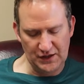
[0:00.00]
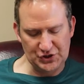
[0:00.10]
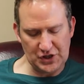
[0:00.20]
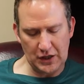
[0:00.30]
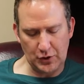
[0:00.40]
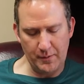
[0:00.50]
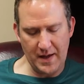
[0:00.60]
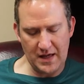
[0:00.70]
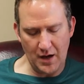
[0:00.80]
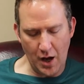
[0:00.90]

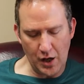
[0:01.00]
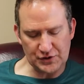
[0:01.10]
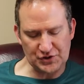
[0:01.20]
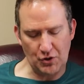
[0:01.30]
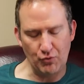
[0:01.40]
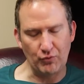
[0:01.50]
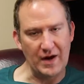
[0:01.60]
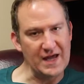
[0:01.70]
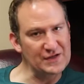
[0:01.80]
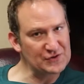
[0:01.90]
Jochebed also
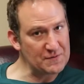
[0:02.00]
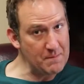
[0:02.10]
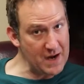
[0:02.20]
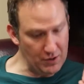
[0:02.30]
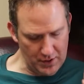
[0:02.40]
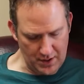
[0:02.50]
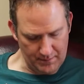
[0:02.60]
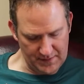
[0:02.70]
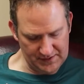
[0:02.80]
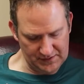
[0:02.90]
raised
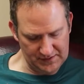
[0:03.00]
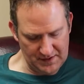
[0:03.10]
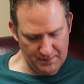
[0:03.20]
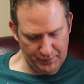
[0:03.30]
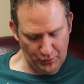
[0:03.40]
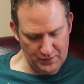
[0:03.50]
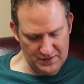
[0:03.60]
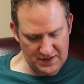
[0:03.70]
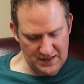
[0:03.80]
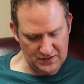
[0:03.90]
Miriam, this is an
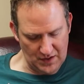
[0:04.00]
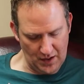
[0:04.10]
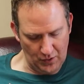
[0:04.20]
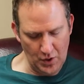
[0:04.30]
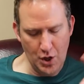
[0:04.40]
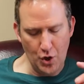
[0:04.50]
important detail,